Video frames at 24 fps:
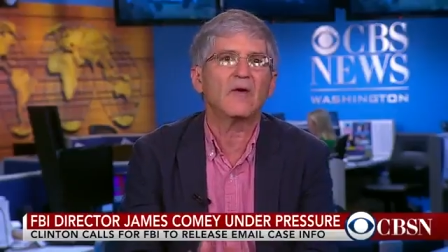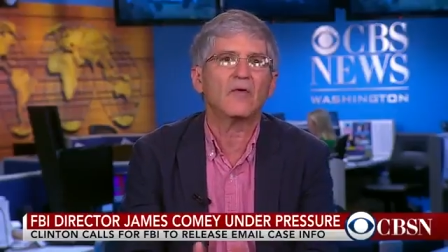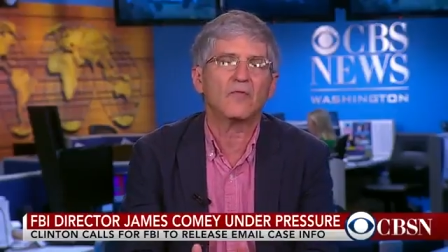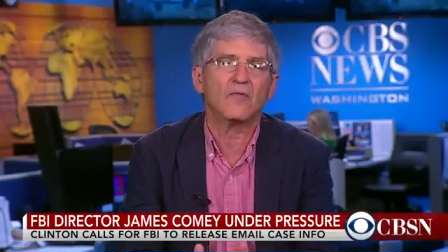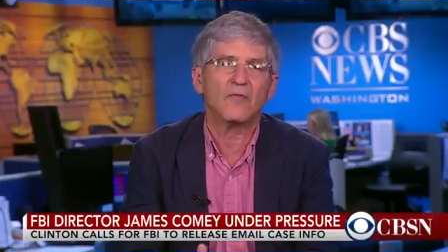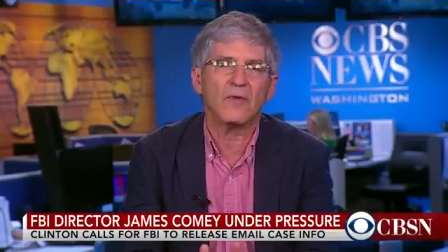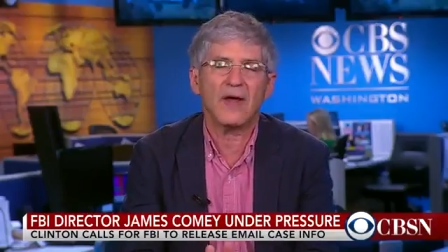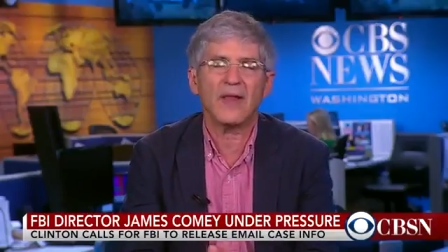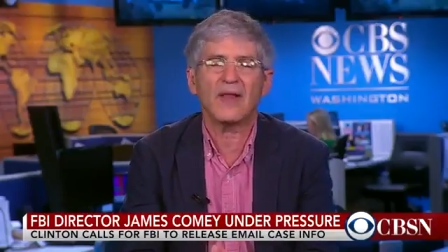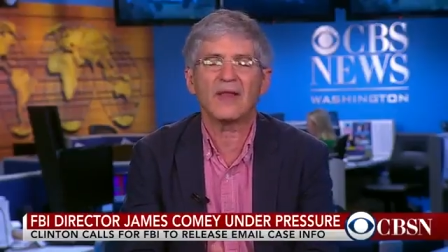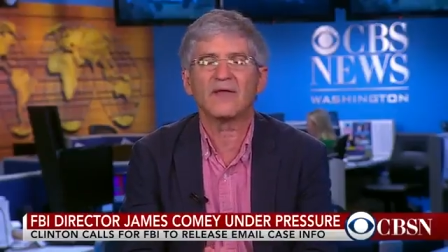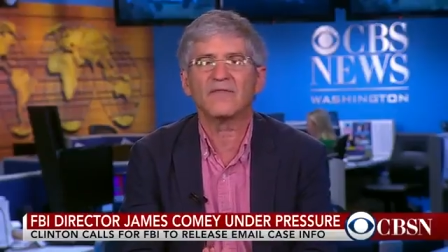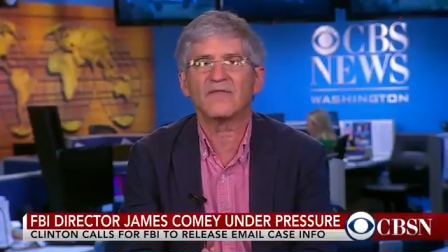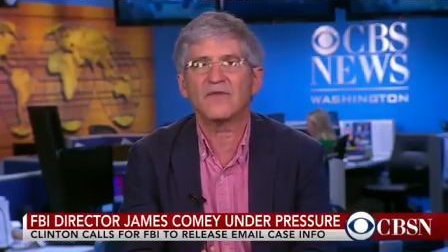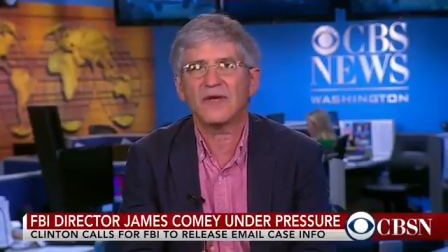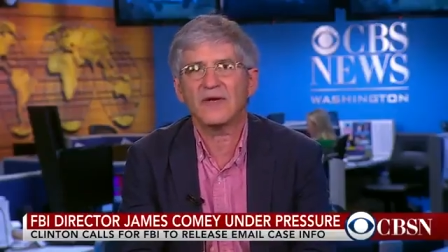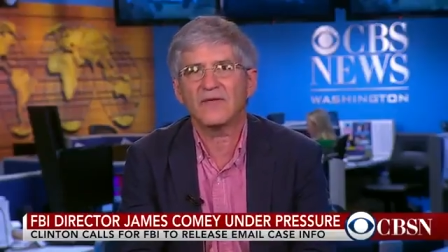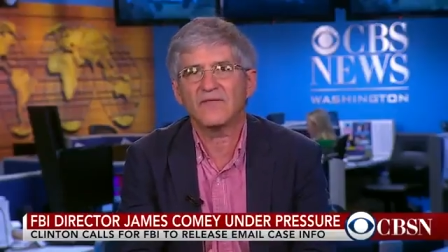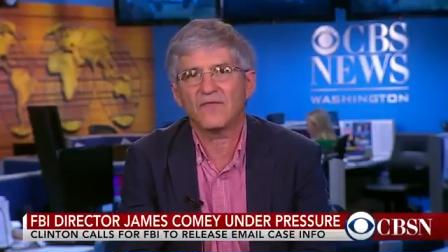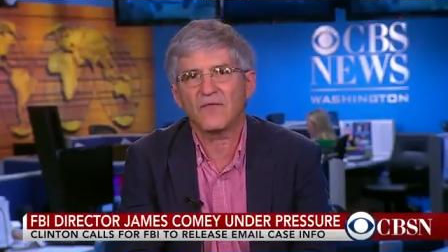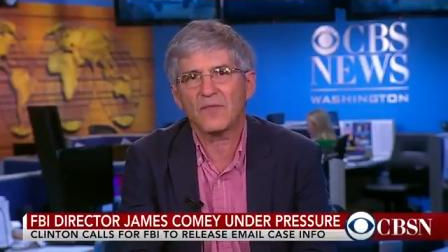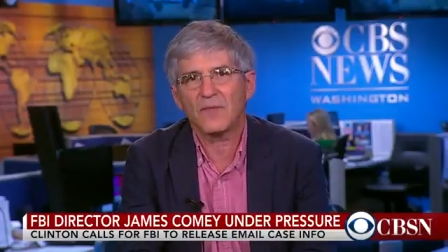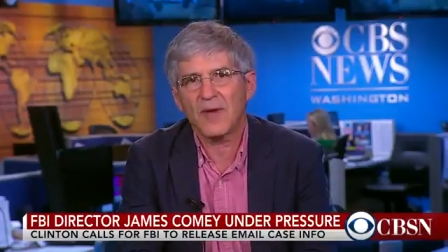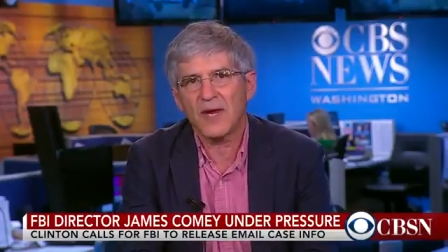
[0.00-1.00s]
relevant
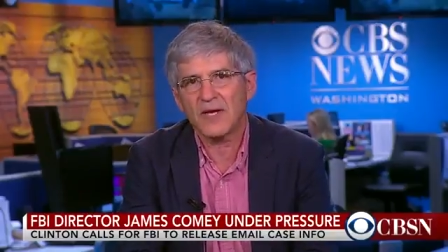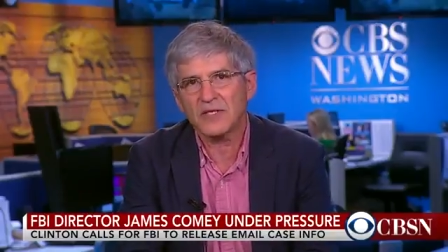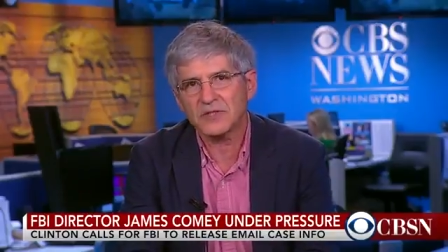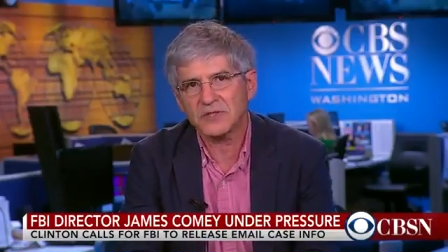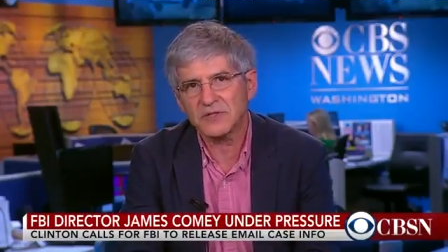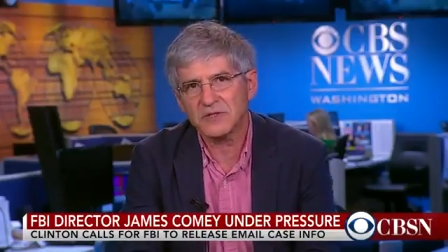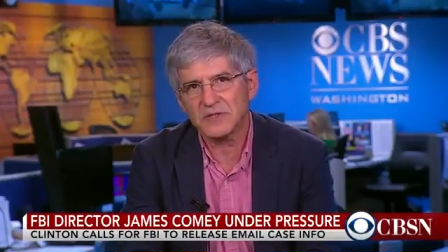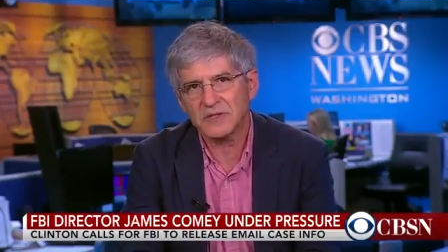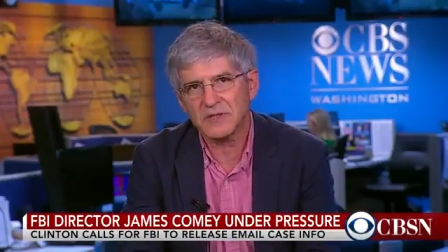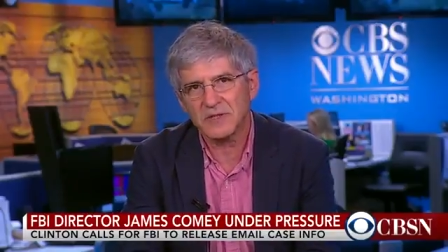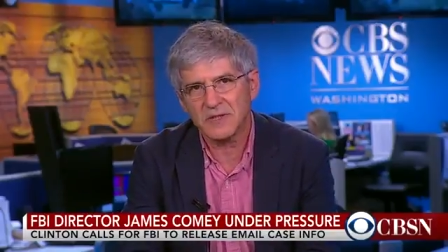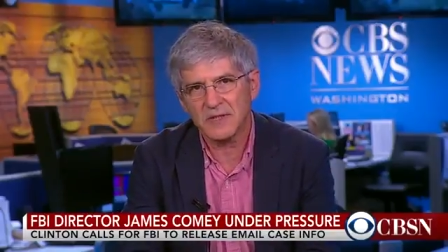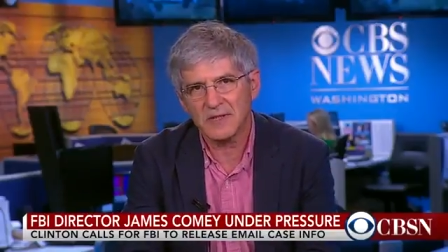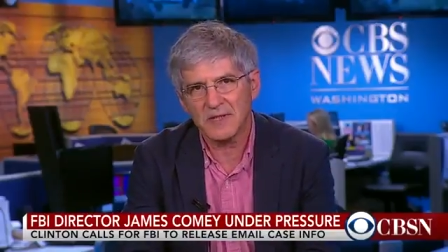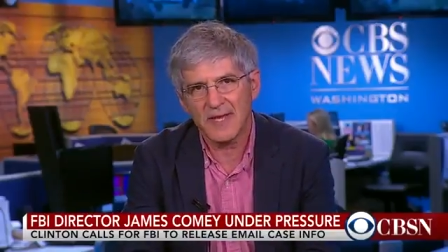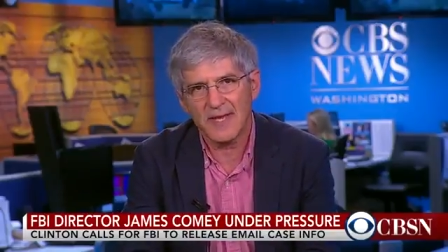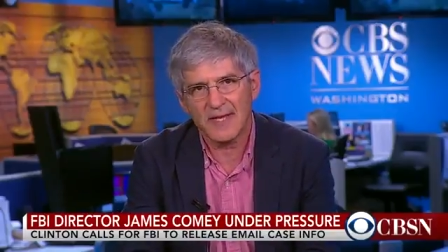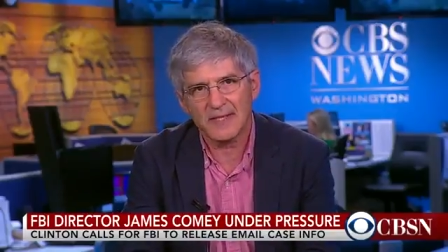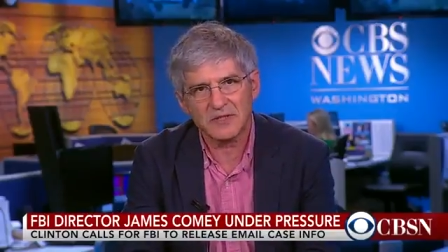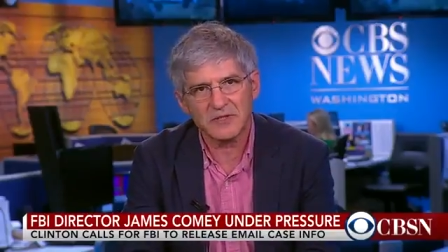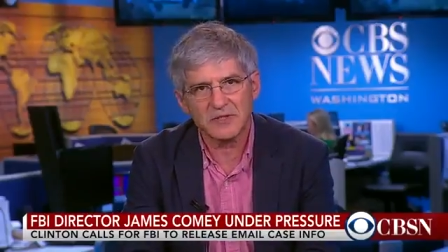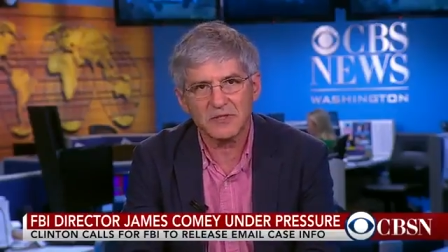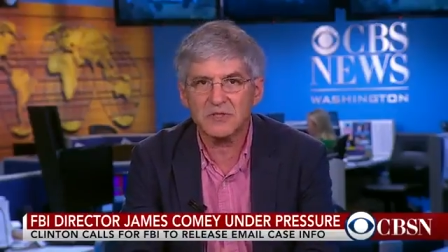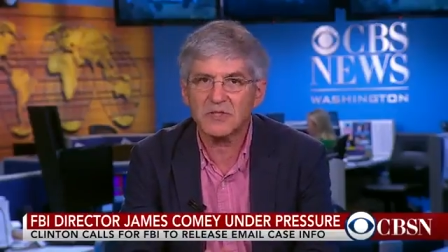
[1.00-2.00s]
information to the election.